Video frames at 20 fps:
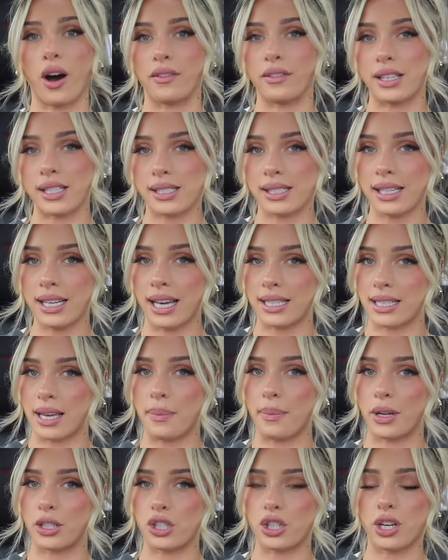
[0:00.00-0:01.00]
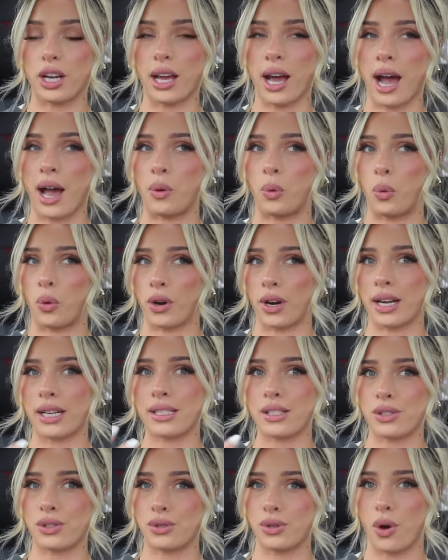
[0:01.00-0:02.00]
Obviously, as I'm mentioning, I wore
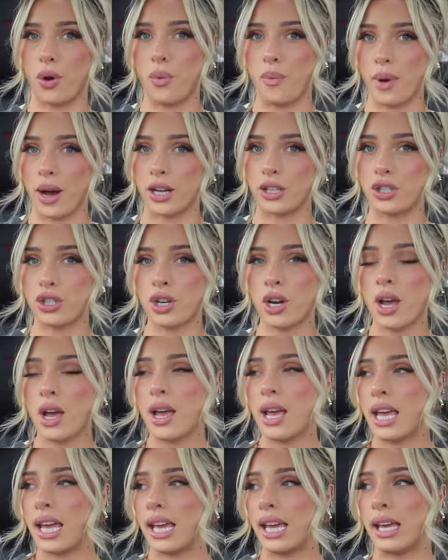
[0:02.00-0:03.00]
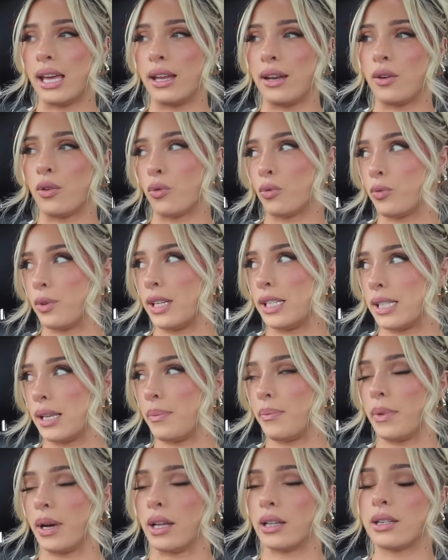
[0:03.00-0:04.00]
it so much in
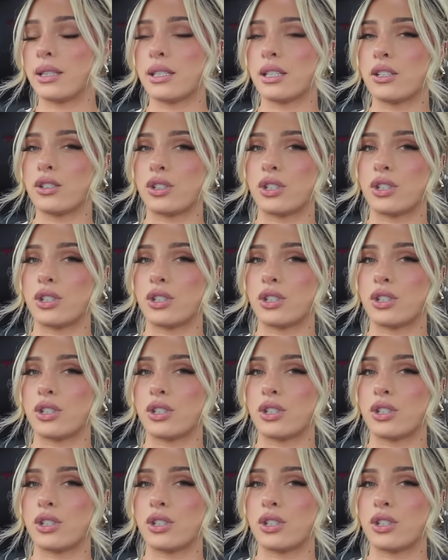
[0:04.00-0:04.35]
recent months.